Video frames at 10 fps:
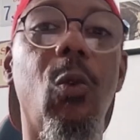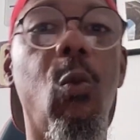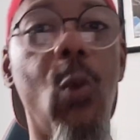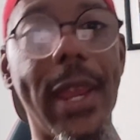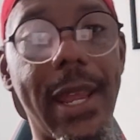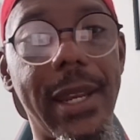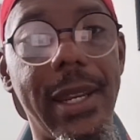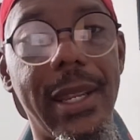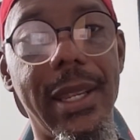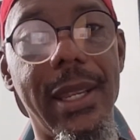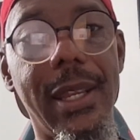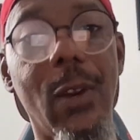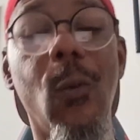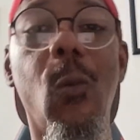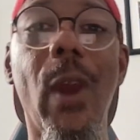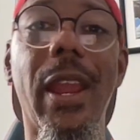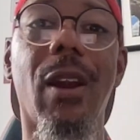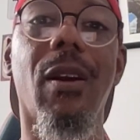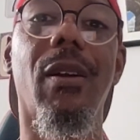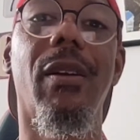when,
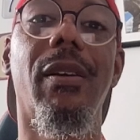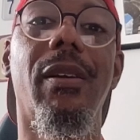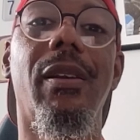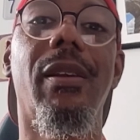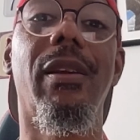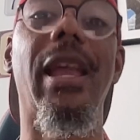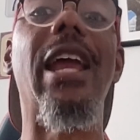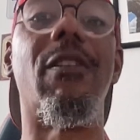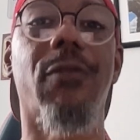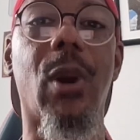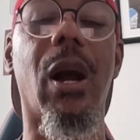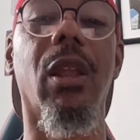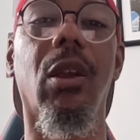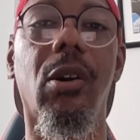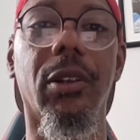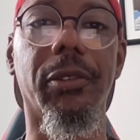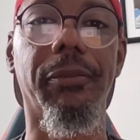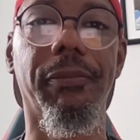where, and for how long.